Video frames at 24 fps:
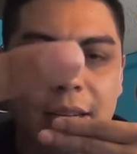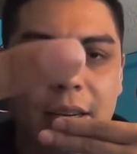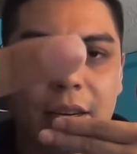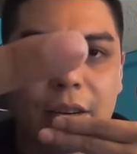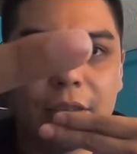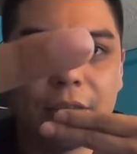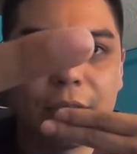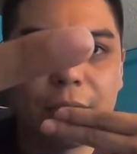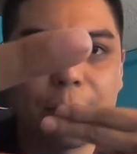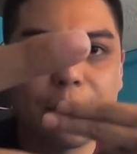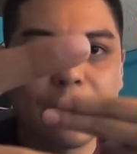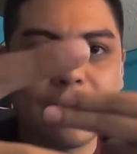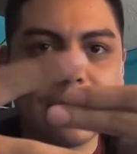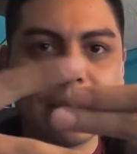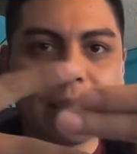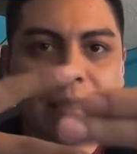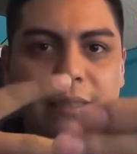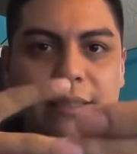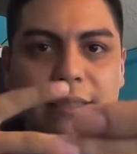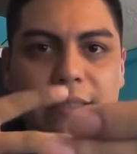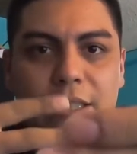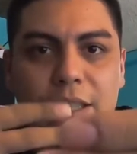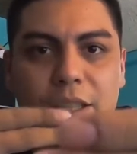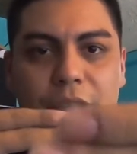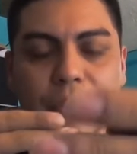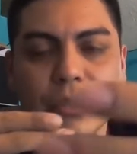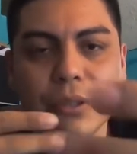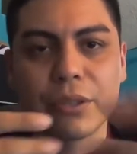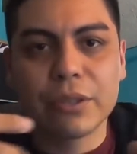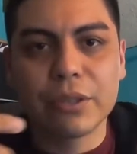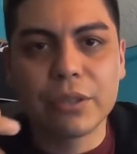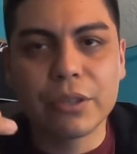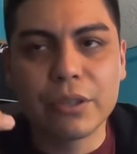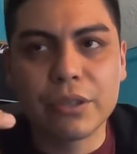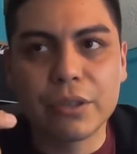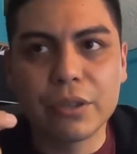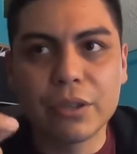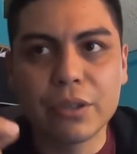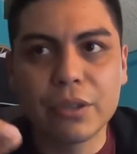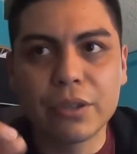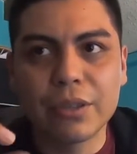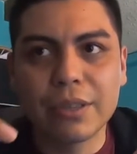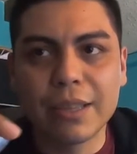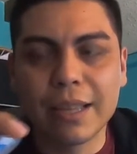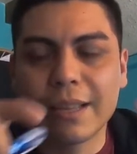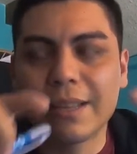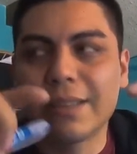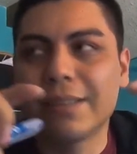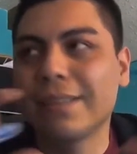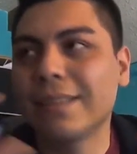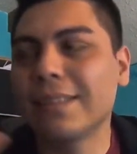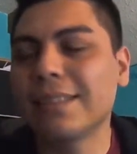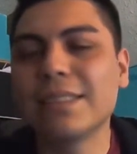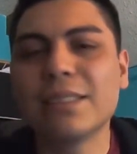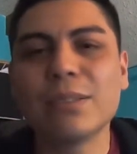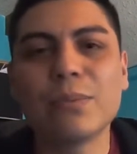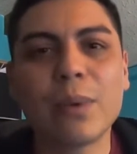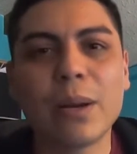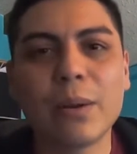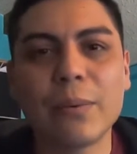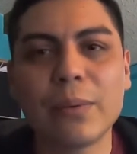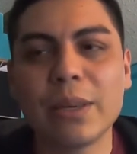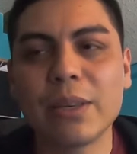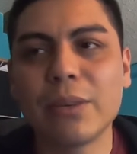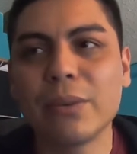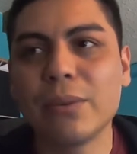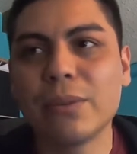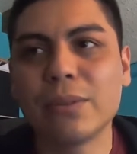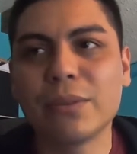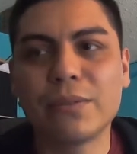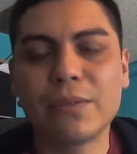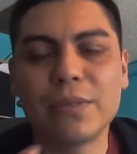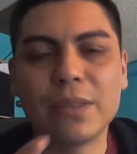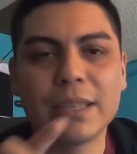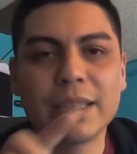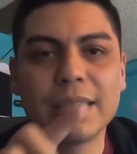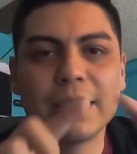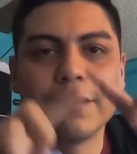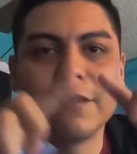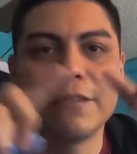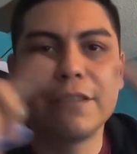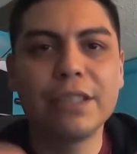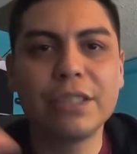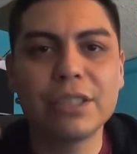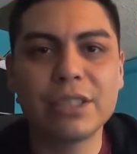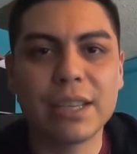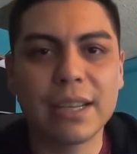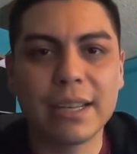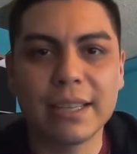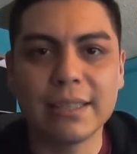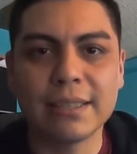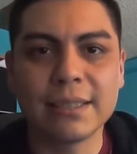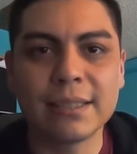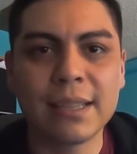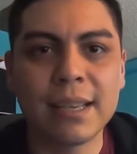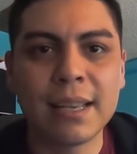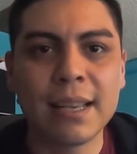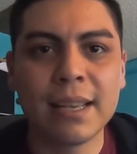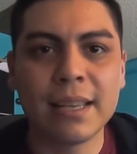of because you're like, this is why we use fucking fish eyes,